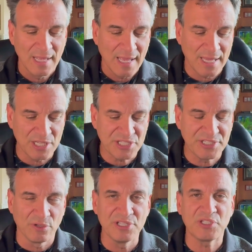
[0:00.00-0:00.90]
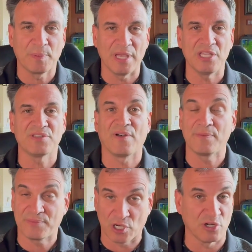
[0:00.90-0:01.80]
And it still displays, if I
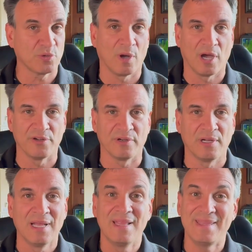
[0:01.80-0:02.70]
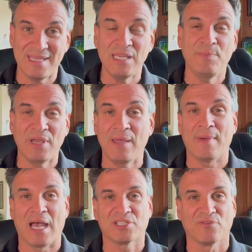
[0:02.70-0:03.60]
charge to 100, the EPA
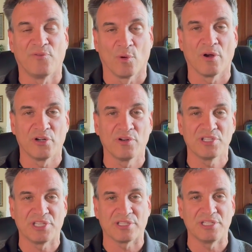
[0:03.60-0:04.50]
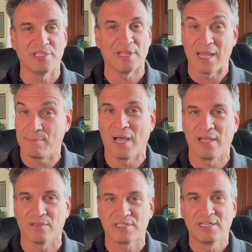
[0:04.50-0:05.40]
max of 469
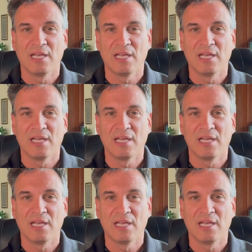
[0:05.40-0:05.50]
miles.